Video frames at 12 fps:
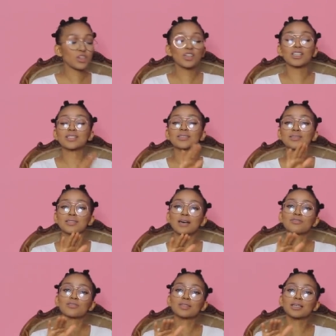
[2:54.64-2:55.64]
you're gonna
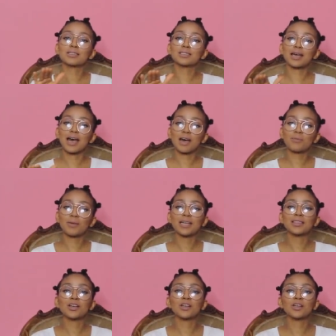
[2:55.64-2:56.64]
stuff things up
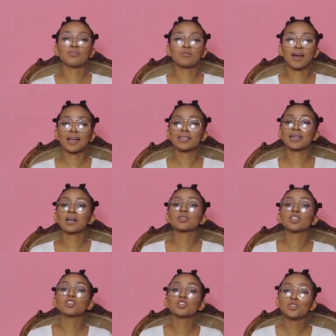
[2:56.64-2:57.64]
and they're gonna find
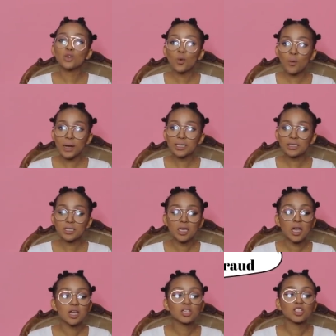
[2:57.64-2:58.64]
out that you know what?
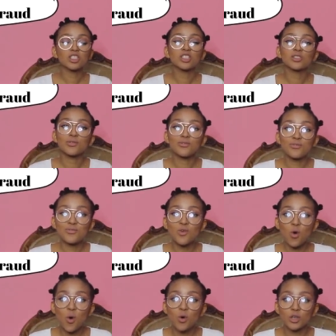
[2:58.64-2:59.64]
She's a
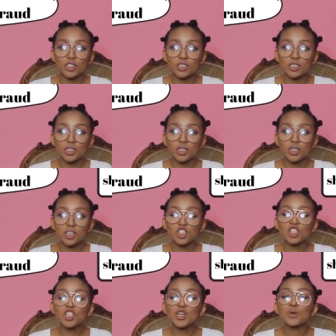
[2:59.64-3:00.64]
fraud.
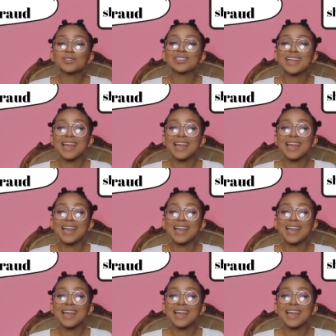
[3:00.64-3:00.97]
She knows